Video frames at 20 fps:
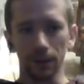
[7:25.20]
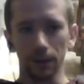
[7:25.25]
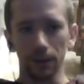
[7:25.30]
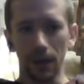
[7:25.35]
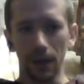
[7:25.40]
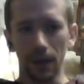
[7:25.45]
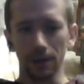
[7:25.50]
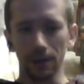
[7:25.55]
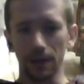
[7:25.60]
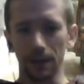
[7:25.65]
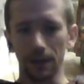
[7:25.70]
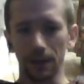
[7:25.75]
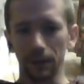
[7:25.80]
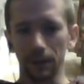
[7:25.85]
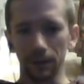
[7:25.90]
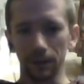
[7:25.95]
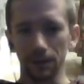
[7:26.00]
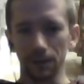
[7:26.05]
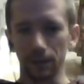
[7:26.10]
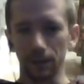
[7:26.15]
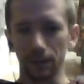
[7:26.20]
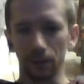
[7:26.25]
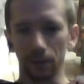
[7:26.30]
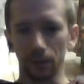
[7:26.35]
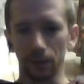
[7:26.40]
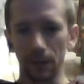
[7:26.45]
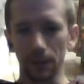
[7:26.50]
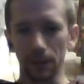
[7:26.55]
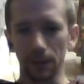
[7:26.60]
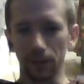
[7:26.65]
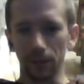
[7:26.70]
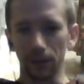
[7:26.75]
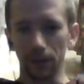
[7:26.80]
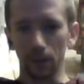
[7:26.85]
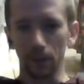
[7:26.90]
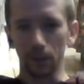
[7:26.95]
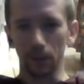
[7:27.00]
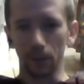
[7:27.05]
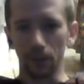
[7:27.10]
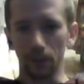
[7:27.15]
I signed the lease like three days
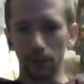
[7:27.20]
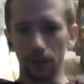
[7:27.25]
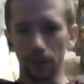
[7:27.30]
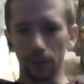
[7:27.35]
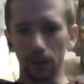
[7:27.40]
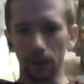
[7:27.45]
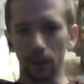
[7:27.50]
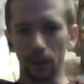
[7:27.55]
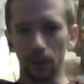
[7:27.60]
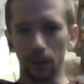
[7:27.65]
later. We were ready to go.